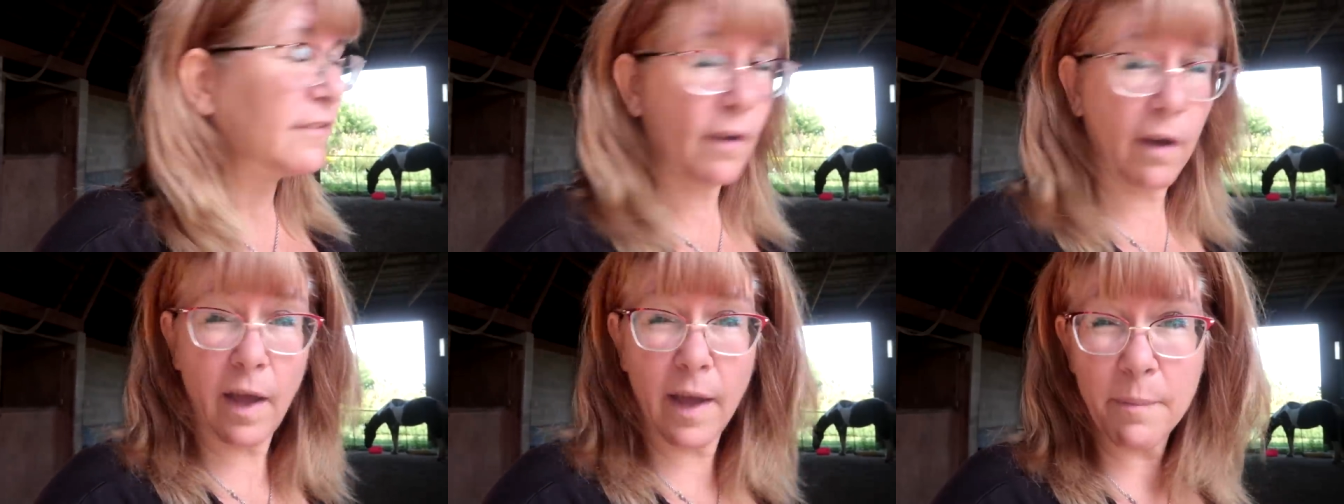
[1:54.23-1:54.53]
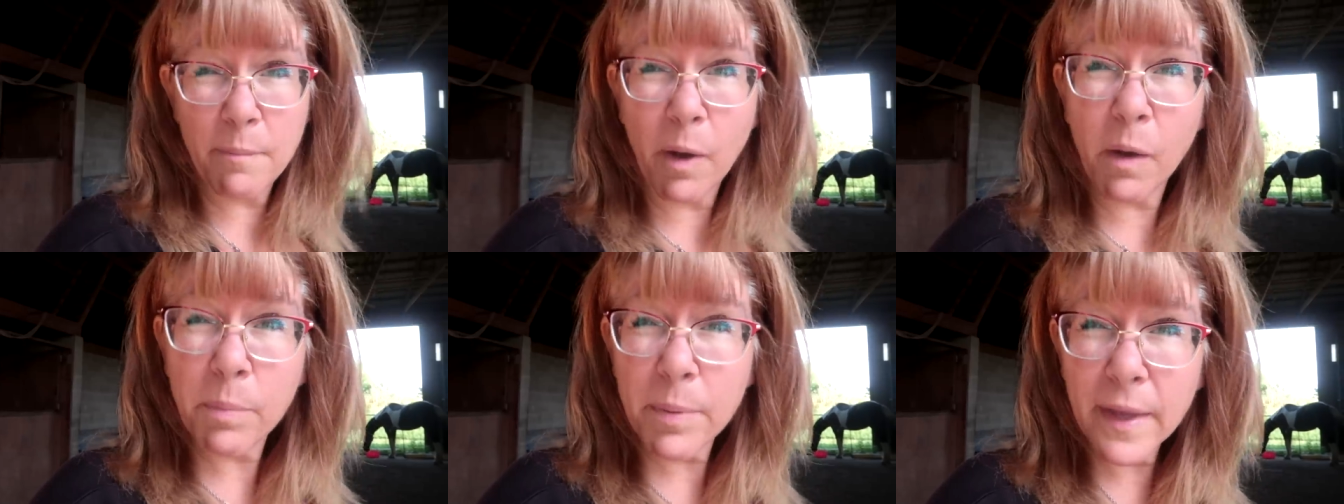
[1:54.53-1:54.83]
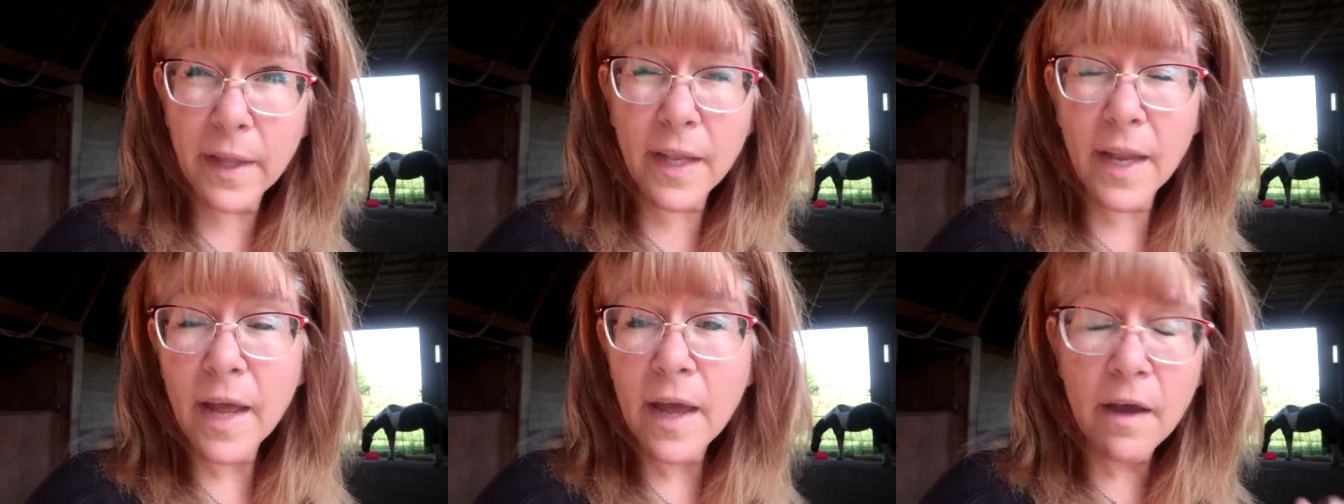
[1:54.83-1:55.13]
So I am
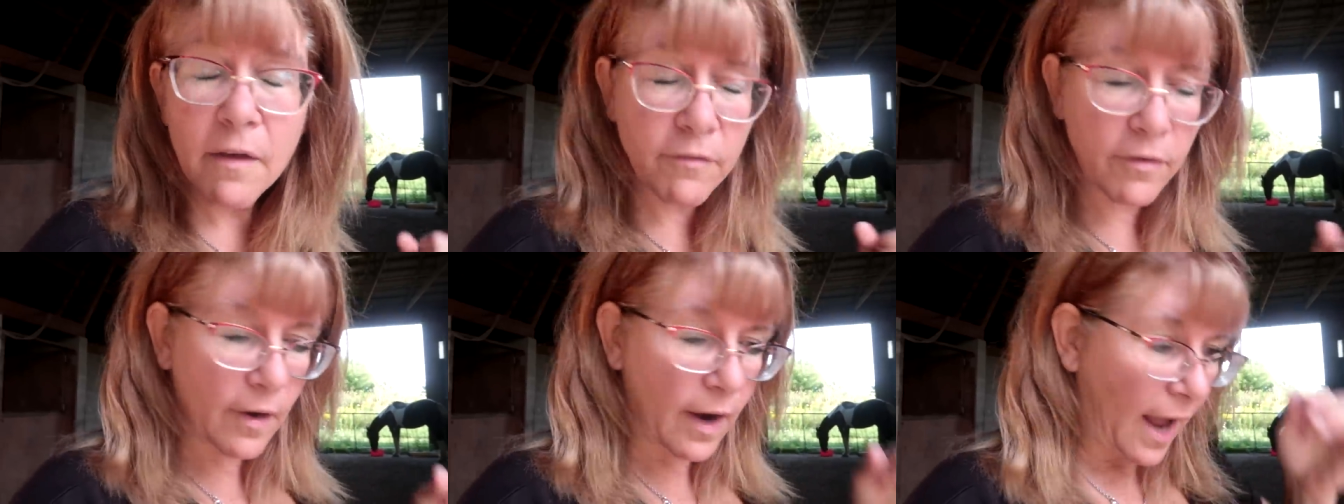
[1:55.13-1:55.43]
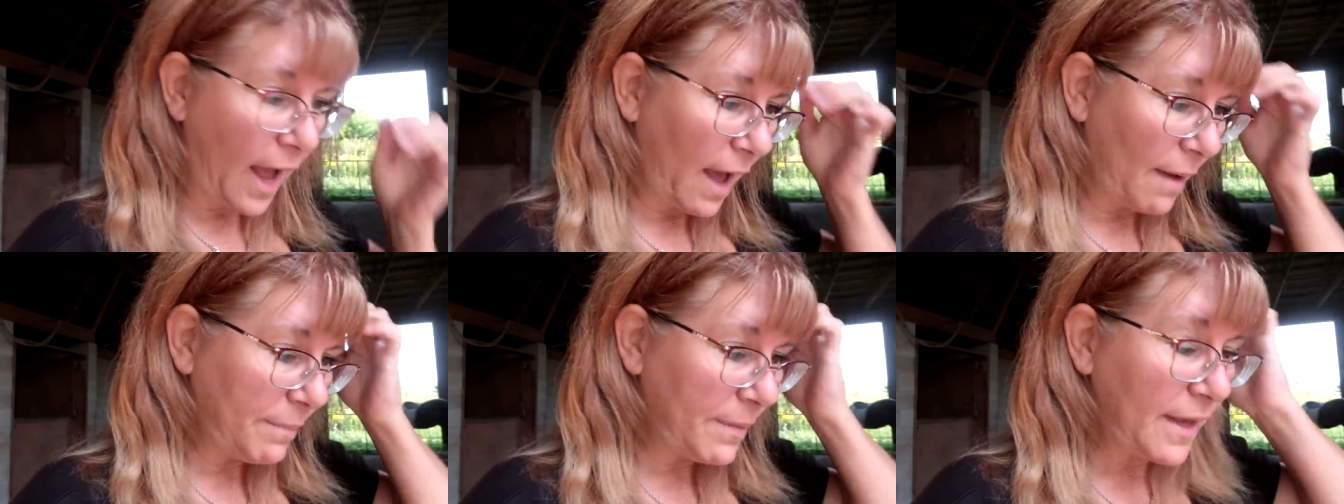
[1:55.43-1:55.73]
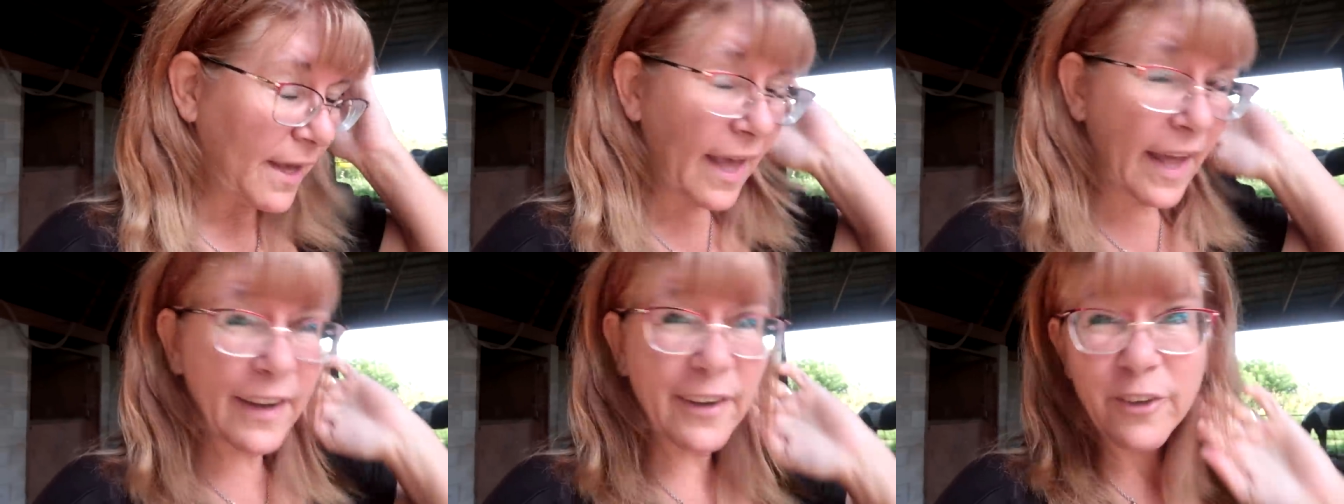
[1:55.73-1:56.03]
hoping for a
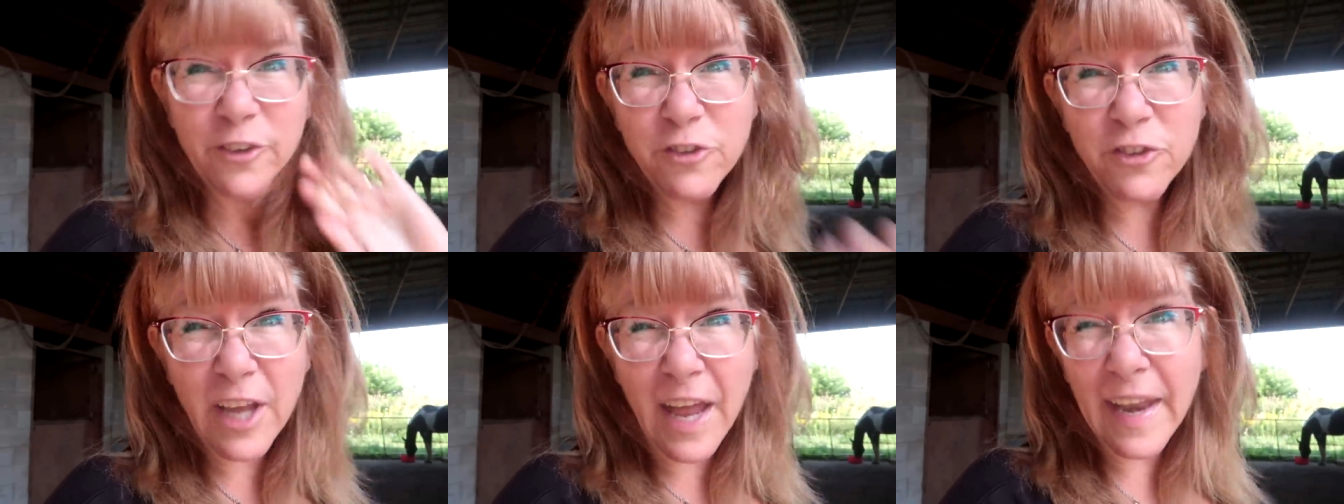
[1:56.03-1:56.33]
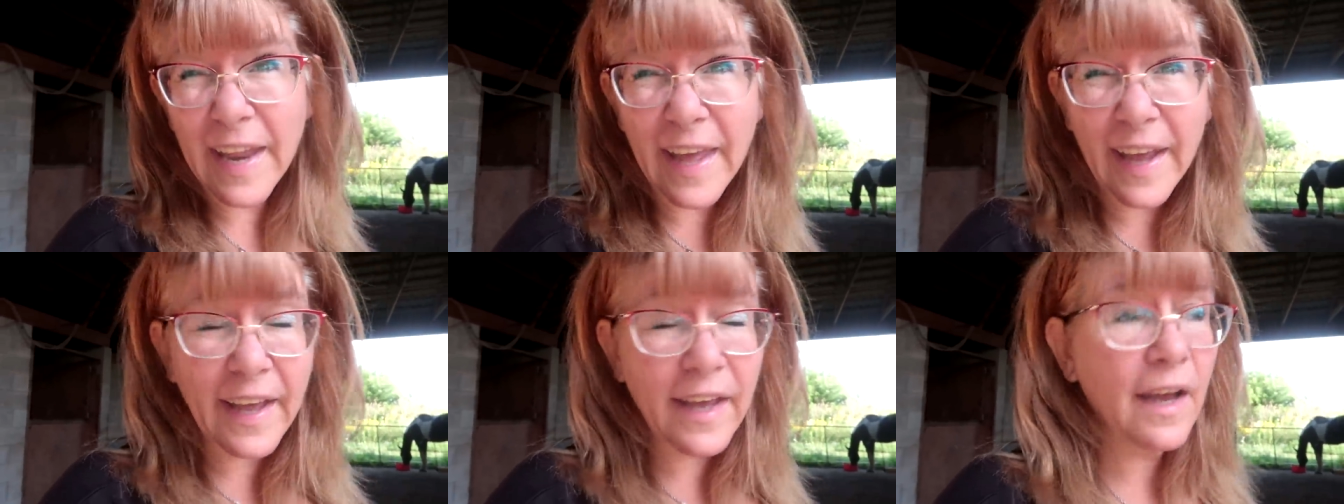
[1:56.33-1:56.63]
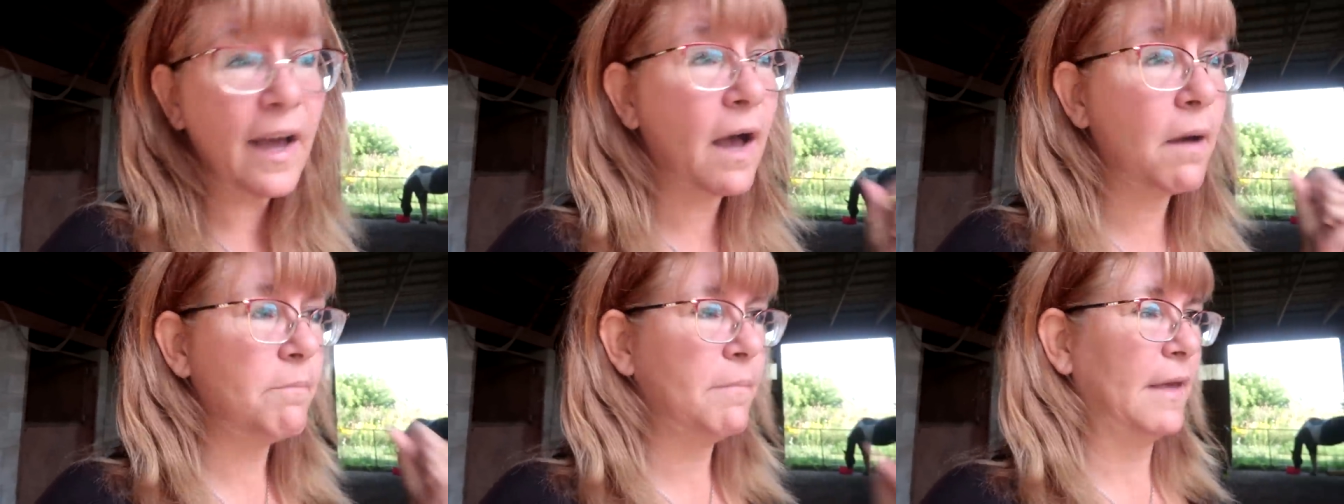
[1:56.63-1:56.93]
happy, energetic,
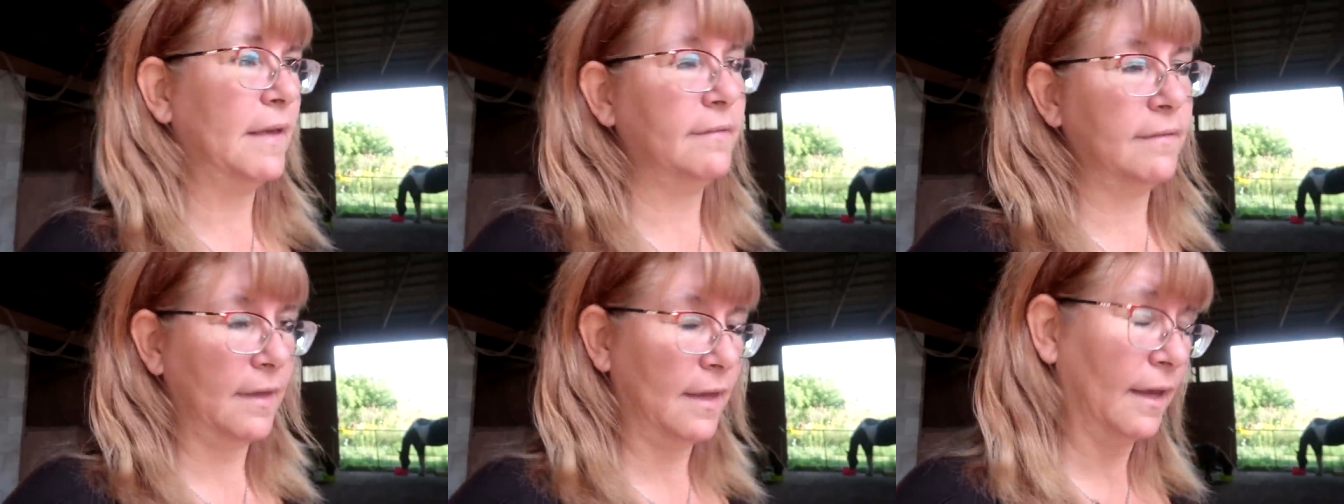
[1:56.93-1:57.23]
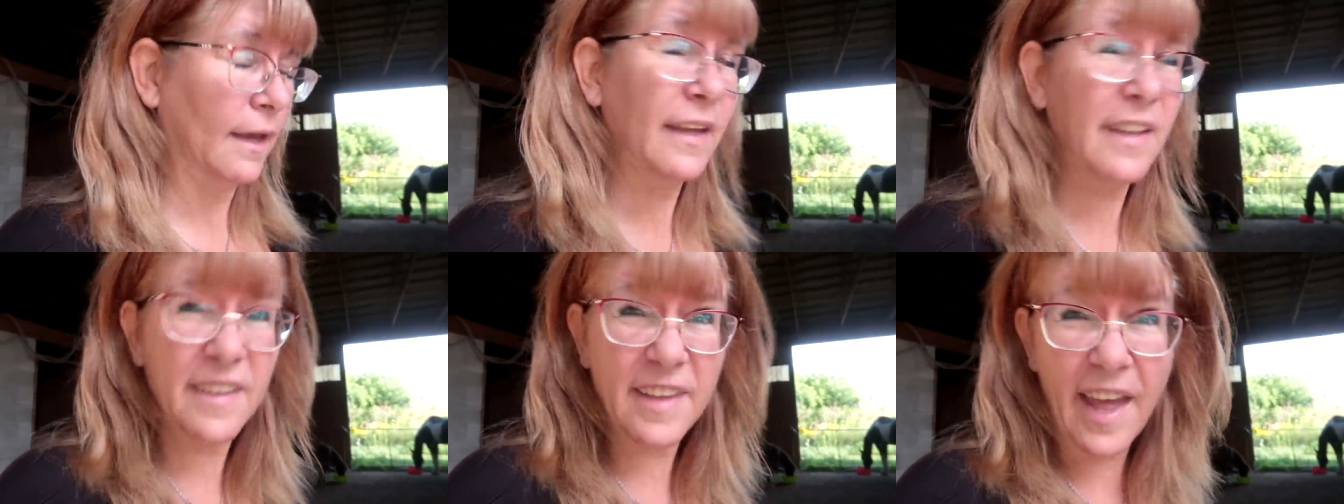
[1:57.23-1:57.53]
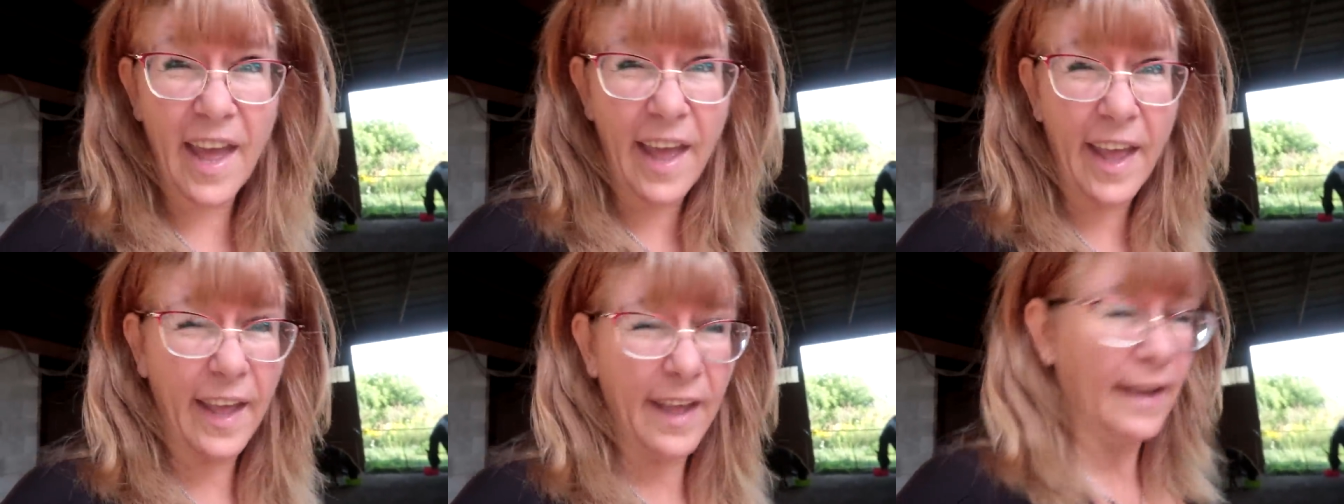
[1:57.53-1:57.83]
amazing
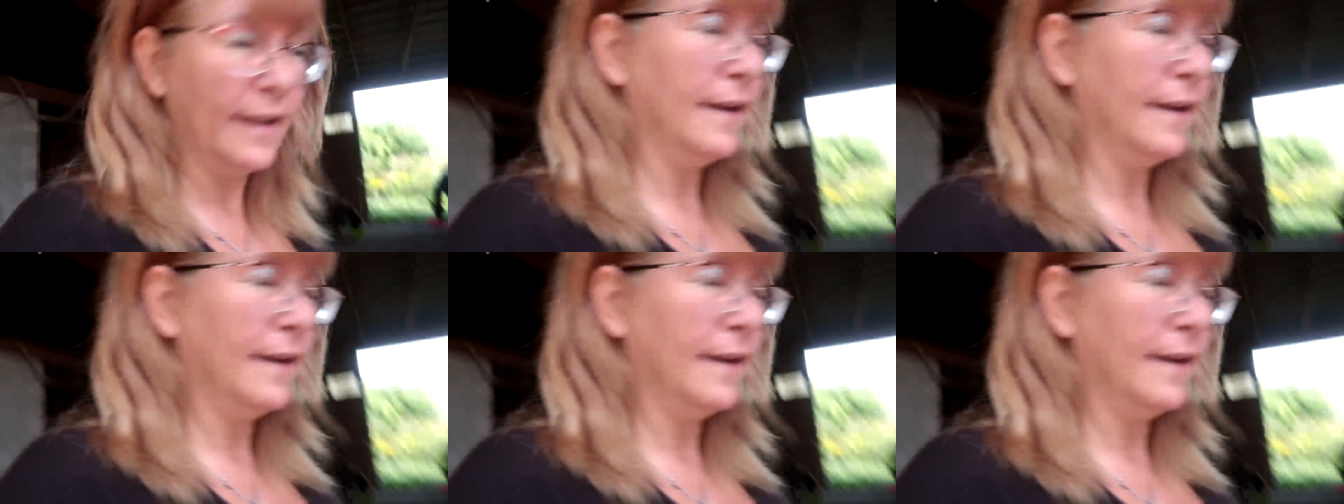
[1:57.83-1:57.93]
day.